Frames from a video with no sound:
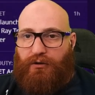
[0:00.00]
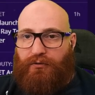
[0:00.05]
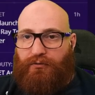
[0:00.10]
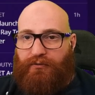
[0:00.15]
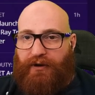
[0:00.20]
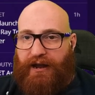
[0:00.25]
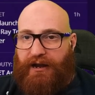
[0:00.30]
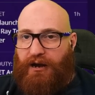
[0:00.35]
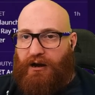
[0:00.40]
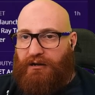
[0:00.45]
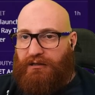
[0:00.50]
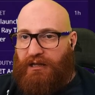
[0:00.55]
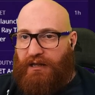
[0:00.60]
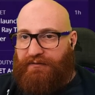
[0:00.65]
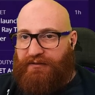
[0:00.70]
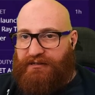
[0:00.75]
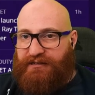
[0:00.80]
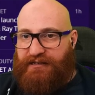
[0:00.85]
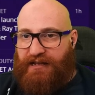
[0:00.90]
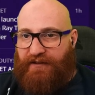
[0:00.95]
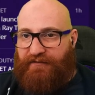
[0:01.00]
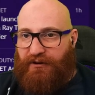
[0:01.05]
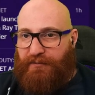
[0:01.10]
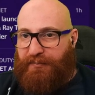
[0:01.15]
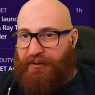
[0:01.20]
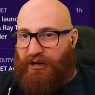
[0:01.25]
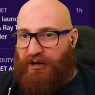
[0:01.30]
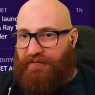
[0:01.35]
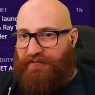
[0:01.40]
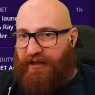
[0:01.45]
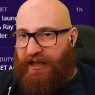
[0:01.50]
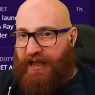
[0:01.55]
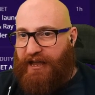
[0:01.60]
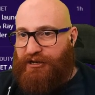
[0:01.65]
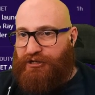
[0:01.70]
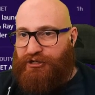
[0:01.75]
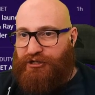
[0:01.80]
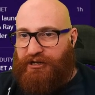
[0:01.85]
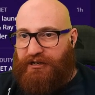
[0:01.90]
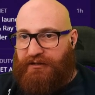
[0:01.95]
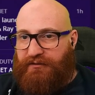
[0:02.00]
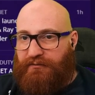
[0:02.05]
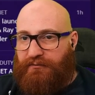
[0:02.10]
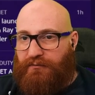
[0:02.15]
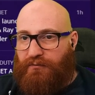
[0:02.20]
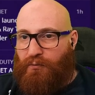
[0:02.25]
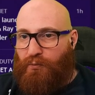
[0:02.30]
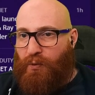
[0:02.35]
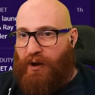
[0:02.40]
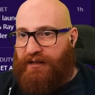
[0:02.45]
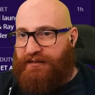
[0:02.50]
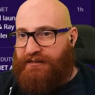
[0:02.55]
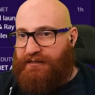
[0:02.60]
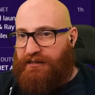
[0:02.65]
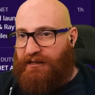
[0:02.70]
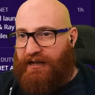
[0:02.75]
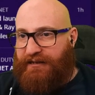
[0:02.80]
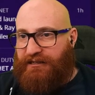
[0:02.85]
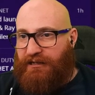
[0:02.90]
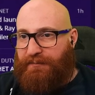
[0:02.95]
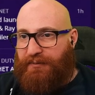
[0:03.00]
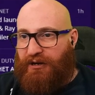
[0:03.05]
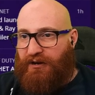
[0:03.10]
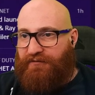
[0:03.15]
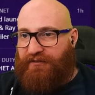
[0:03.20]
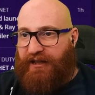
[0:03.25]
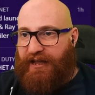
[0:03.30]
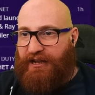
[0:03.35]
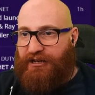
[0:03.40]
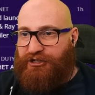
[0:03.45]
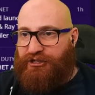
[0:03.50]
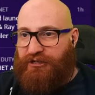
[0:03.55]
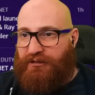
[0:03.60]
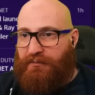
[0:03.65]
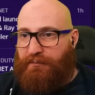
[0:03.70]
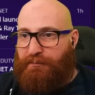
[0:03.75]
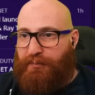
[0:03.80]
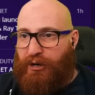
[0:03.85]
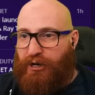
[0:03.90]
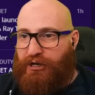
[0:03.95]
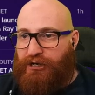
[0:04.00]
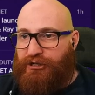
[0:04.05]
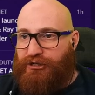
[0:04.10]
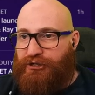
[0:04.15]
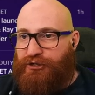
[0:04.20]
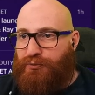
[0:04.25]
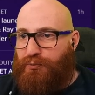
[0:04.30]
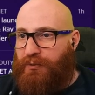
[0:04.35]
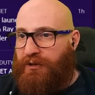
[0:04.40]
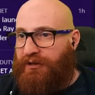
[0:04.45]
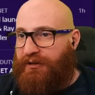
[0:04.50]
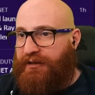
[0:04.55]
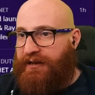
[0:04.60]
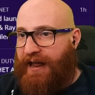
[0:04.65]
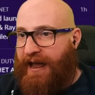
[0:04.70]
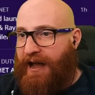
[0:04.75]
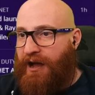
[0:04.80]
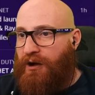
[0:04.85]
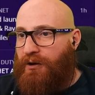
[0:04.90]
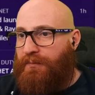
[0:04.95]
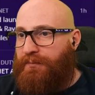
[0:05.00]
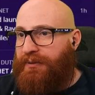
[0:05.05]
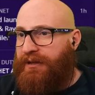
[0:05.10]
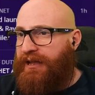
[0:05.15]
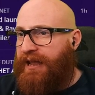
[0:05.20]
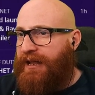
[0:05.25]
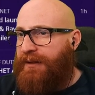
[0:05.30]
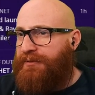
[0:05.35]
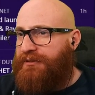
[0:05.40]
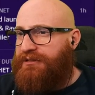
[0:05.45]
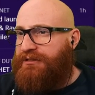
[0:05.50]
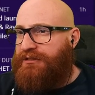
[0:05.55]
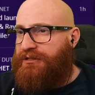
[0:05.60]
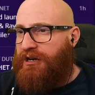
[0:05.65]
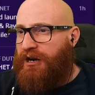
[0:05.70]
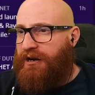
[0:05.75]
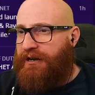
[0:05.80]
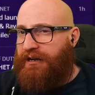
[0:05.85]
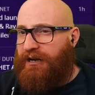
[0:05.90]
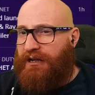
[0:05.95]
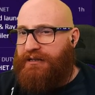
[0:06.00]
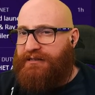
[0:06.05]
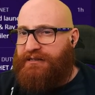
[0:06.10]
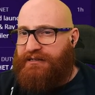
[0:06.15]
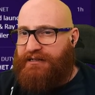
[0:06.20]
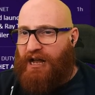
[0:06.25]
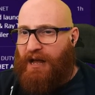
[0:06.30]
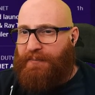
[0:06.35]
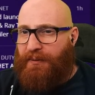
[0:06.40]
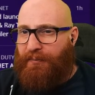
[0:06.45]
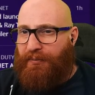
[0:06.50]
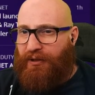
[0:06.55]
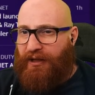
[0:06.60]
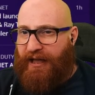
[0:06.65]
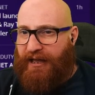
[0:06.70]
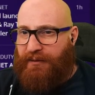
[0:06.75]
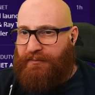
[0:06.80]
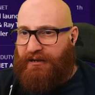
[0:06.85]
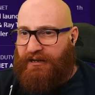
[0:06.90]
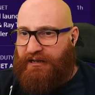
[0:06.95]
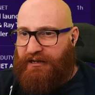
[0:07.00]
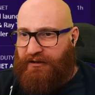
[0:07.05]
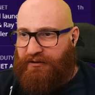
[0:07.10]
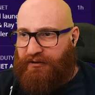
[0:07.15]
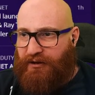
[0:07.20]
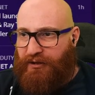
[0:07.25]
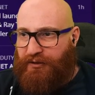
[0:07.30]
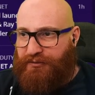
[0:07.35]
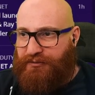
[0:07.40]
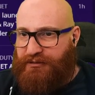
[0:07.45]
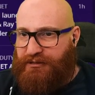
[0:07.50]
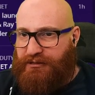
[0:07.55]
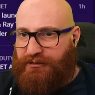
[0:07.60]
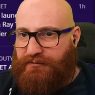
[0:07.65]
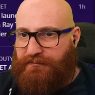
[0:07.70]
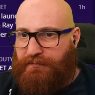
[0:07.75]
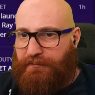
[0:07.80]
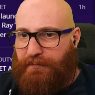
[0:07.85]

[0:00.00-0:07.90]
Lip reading: Rhaegar level 7, Purification. When selecting Purification, Purge will now be able to target unstoppable enemy heroes.